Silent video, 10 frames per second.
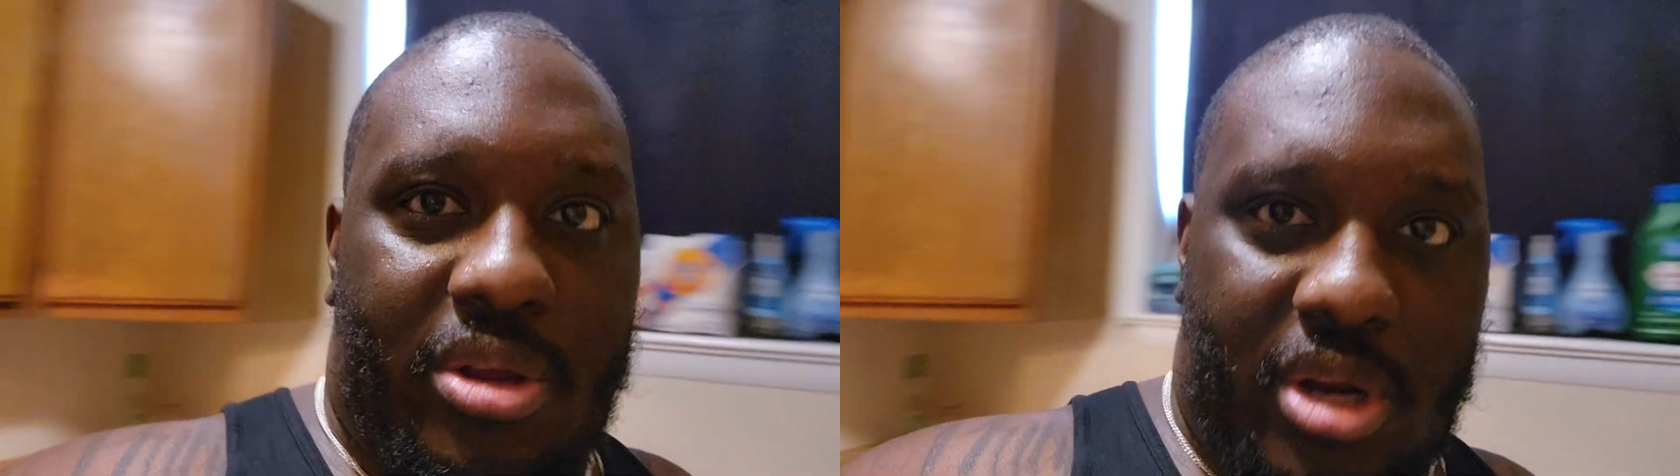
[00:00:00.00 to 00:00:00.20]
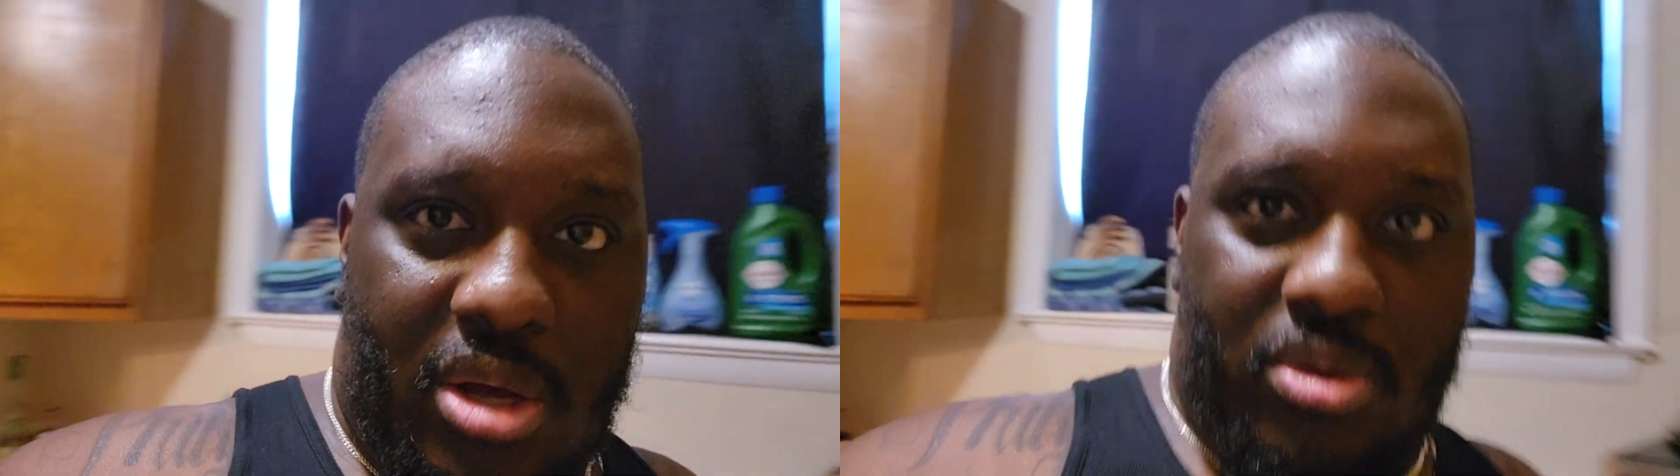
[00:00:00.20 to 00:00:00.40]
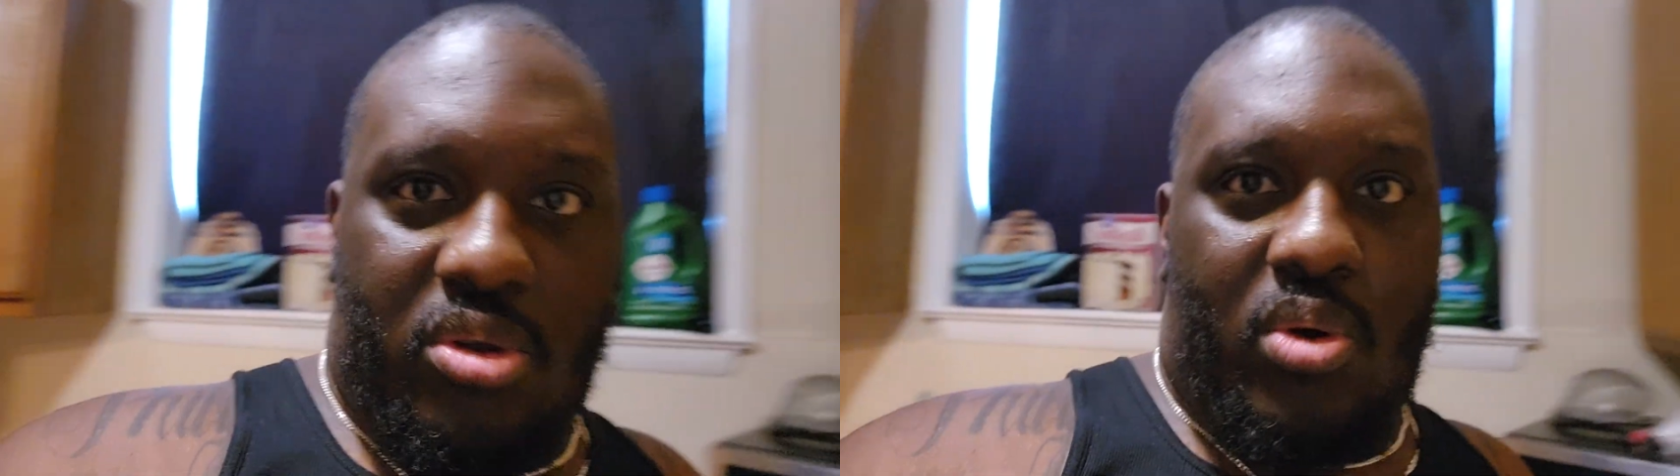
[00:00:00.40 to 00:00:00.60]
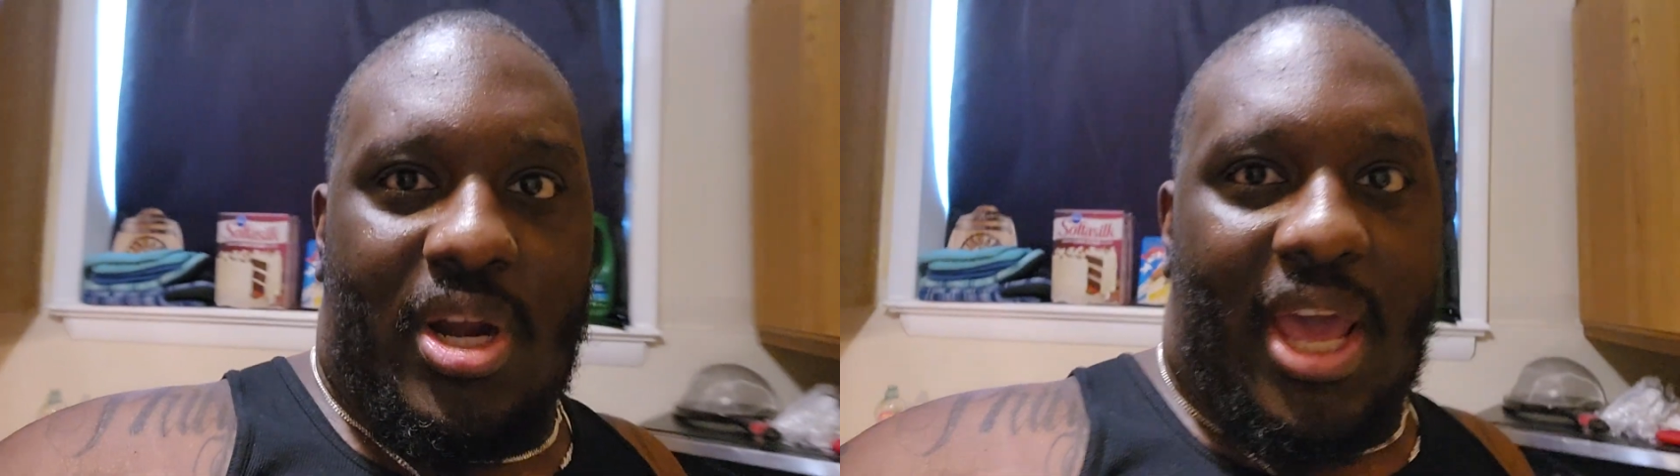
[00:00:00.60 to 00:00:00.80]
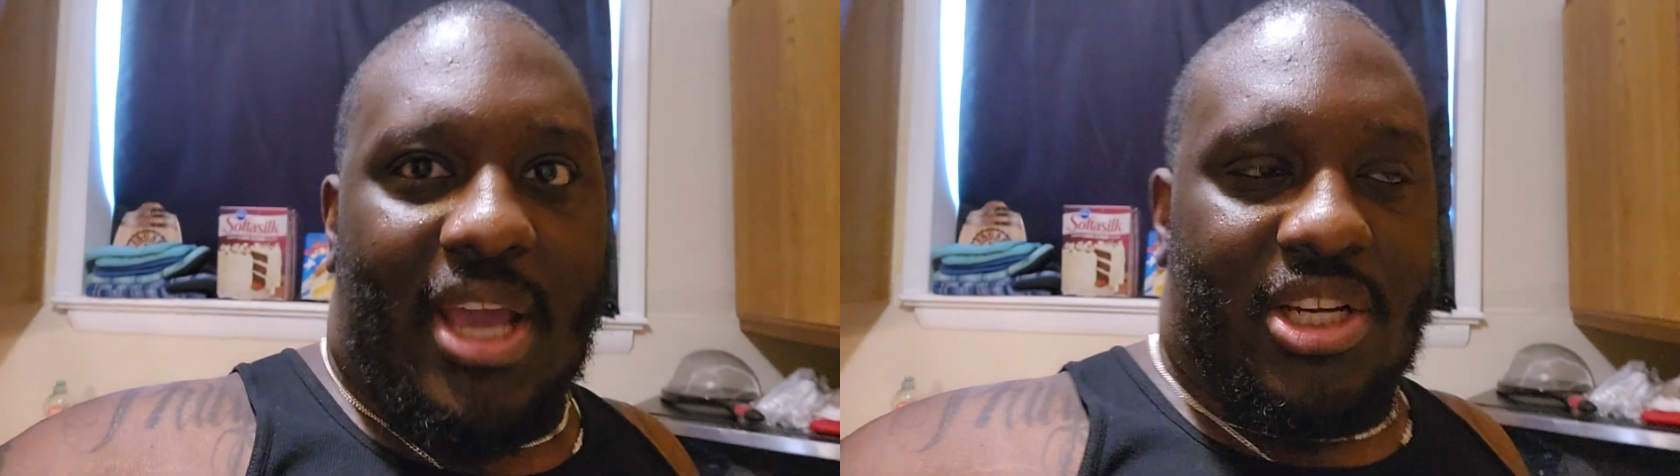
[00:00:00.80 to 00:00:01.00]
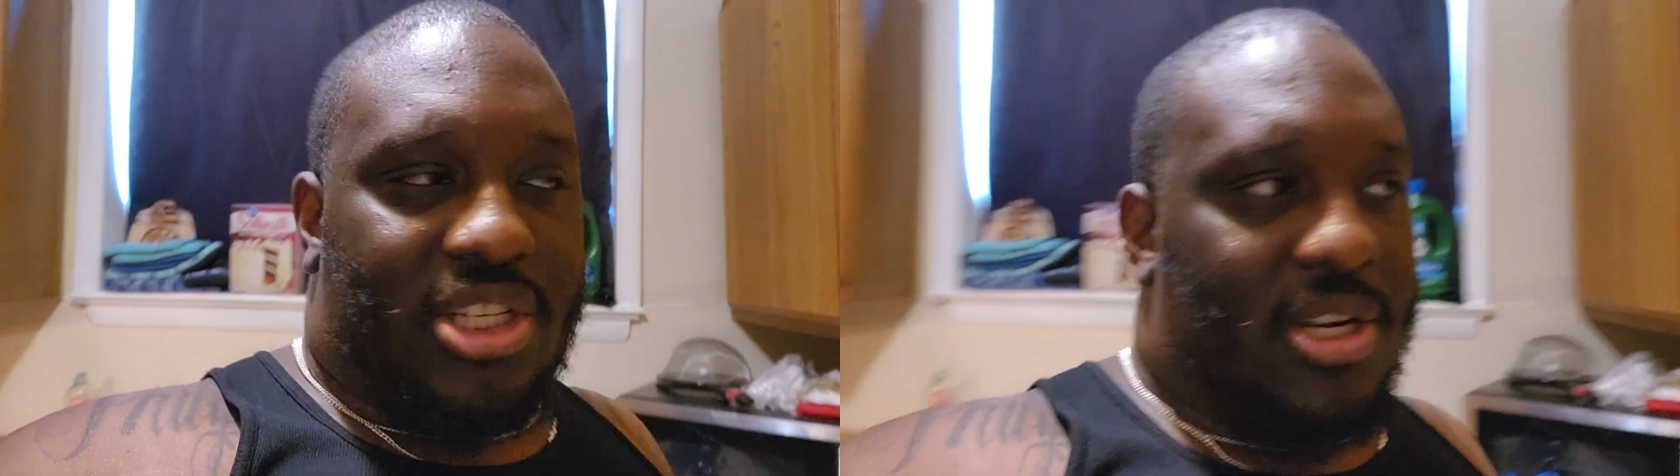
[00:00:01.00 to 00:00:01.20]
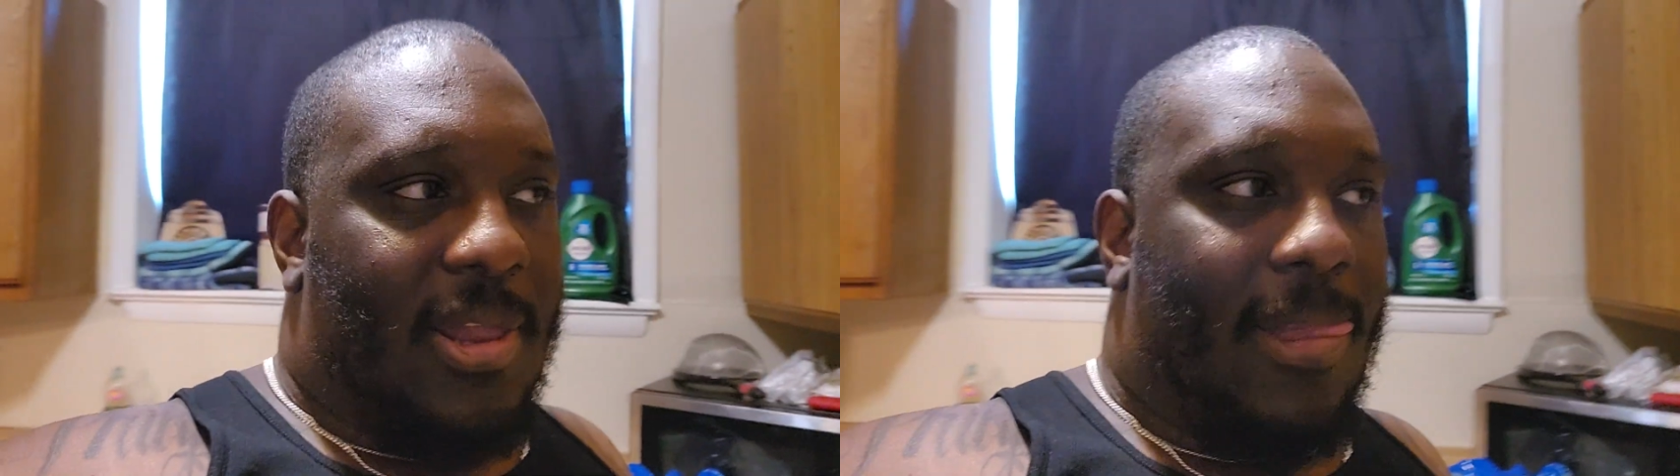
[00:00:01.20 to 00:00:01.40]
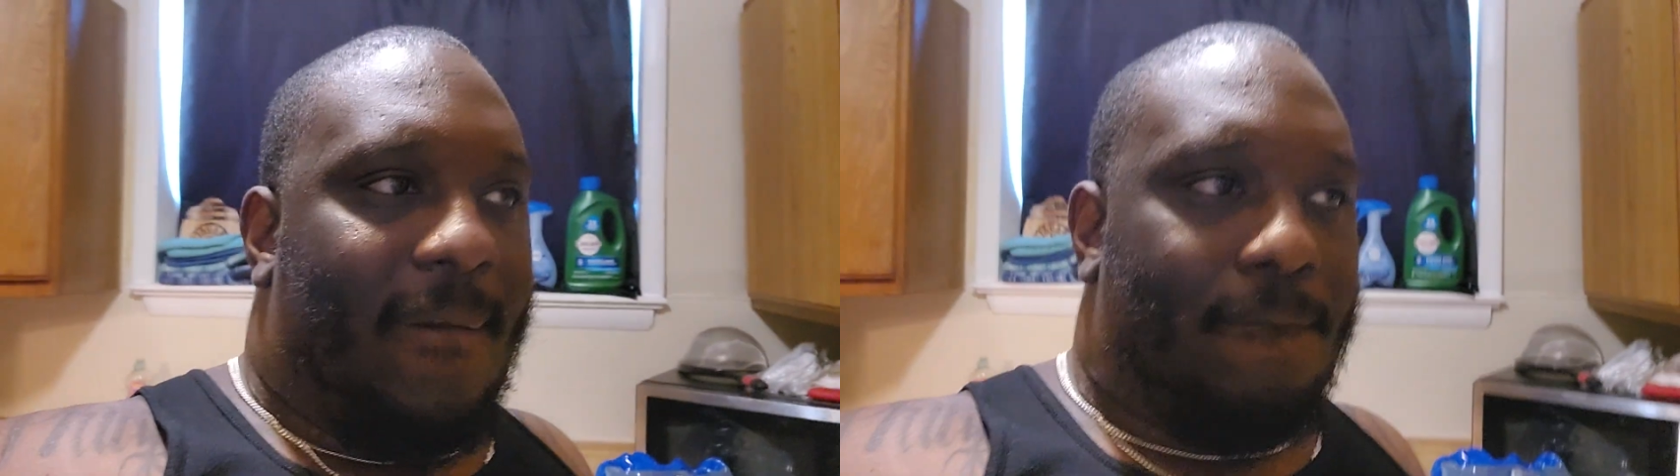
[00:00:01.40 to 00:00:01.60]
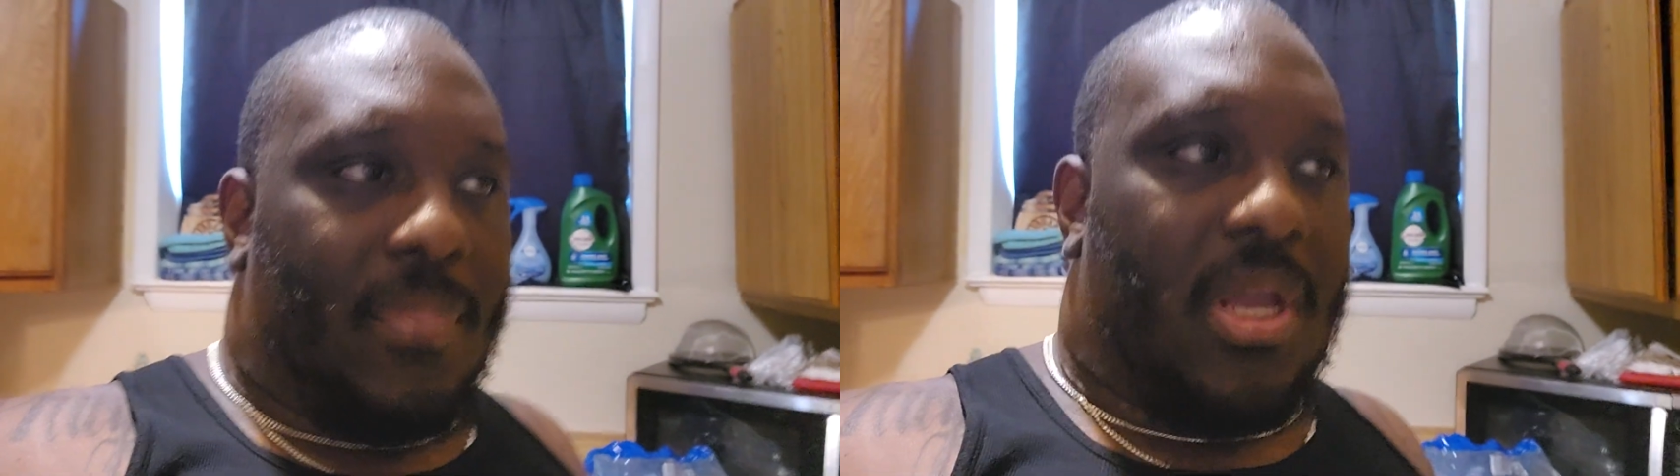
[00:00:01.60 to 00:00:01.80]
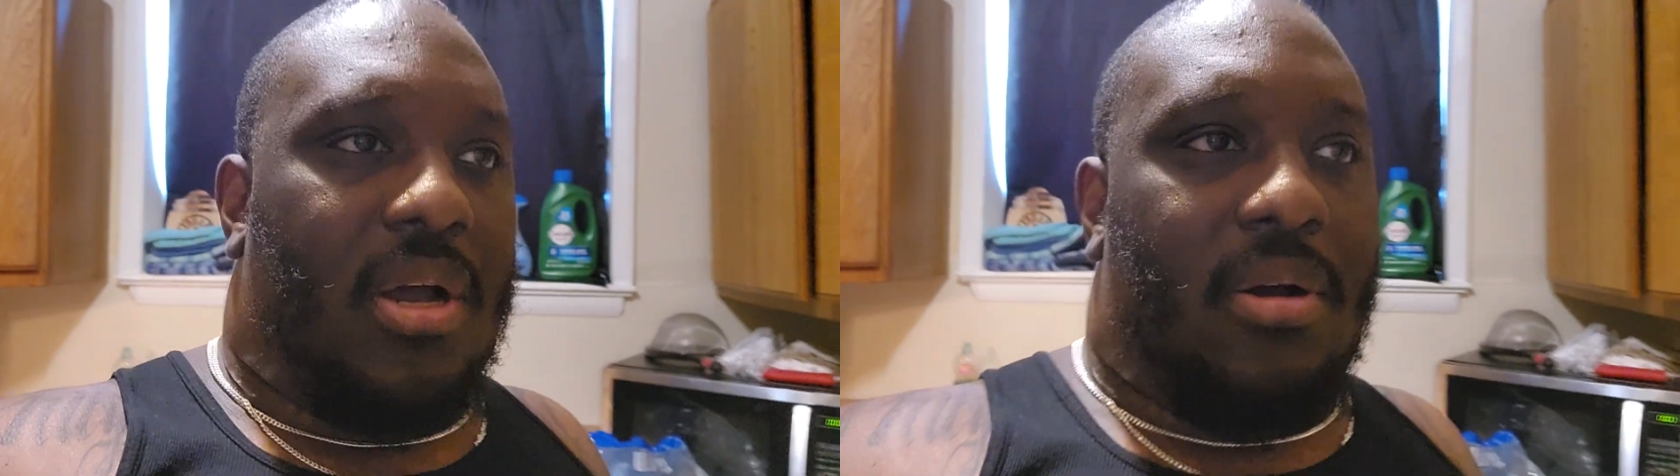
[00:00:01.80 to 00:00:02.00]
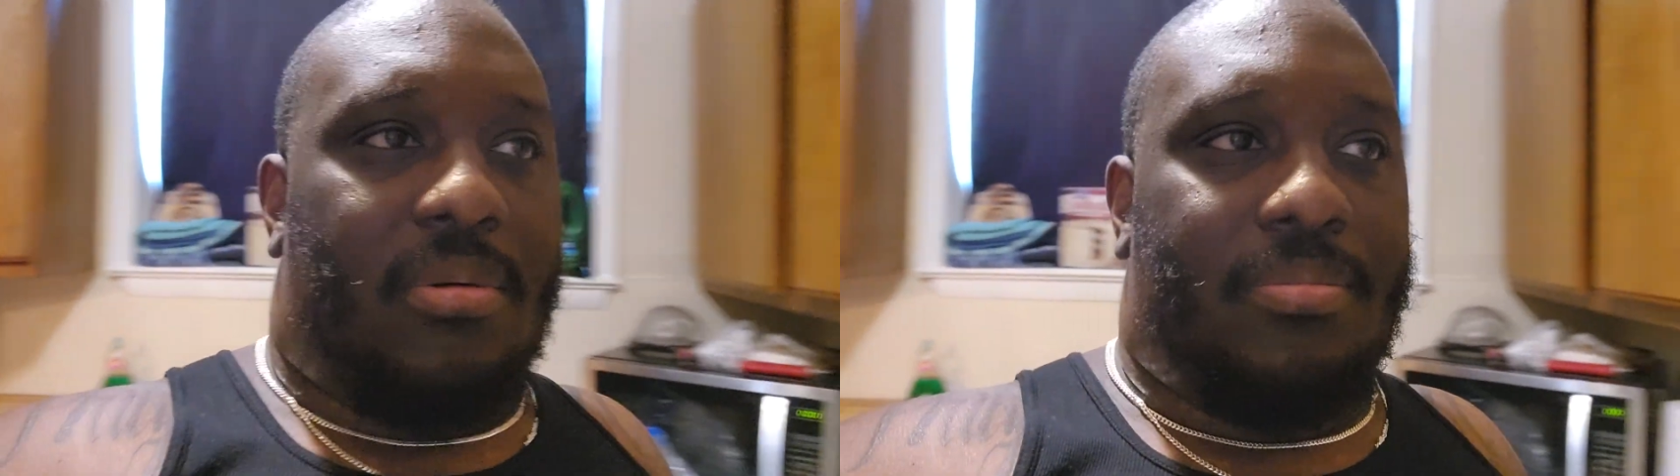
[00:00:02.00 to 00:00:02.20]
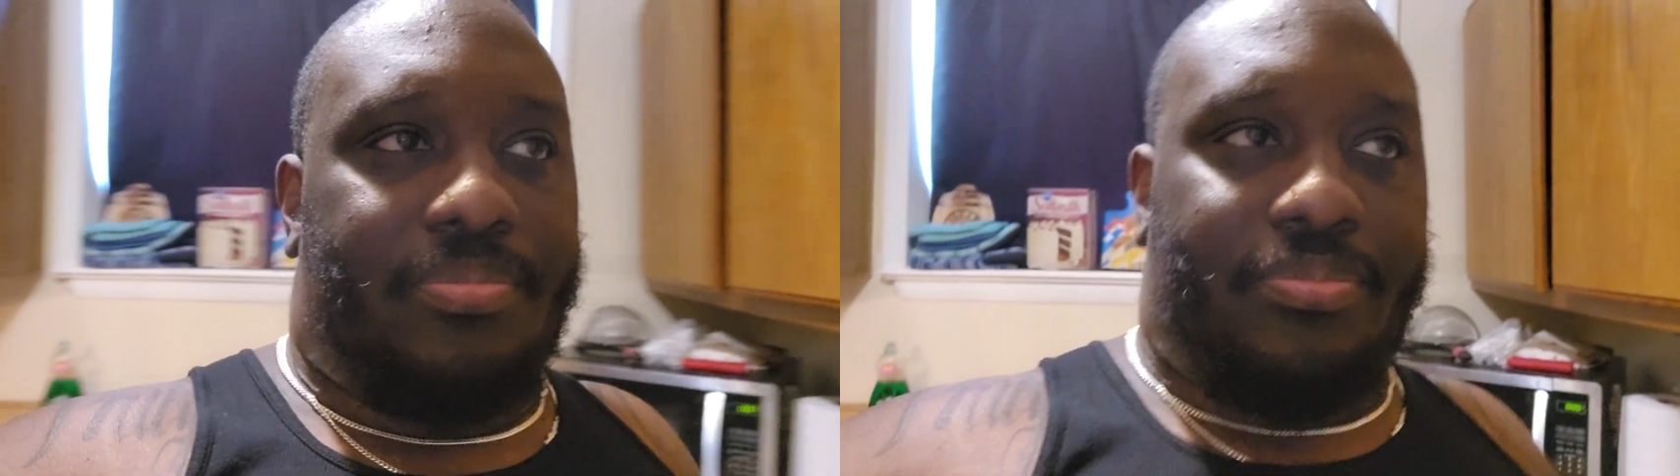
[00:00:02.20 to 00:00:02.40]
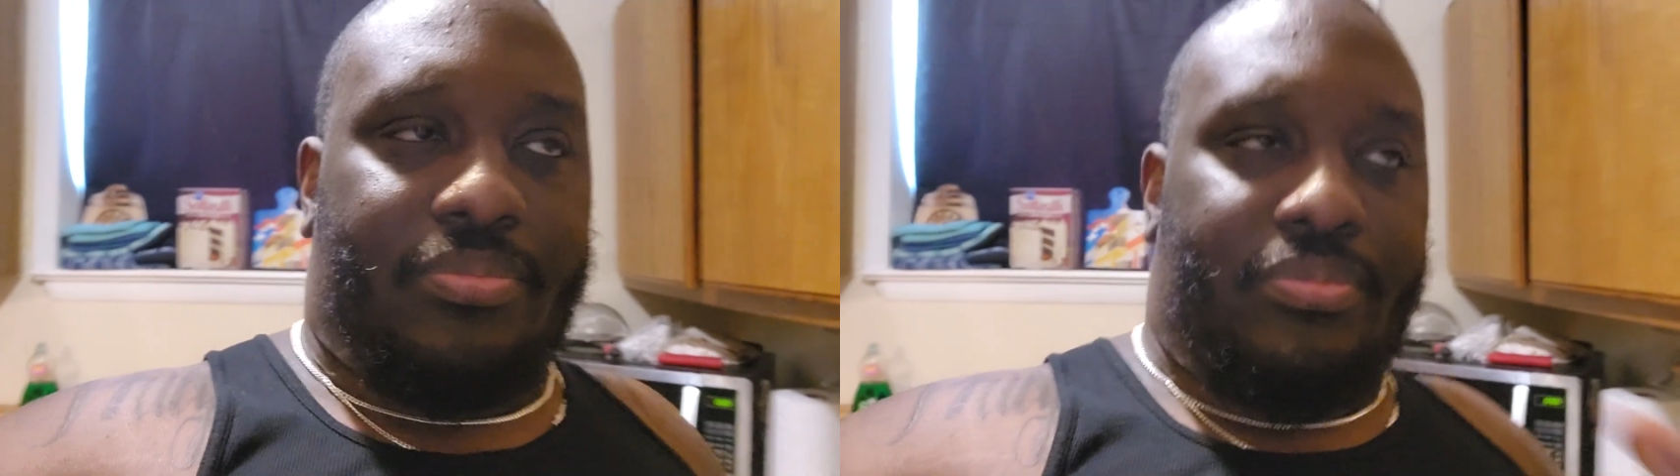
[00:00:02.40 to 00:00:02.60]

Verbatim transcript: you know, DoorDash. Um,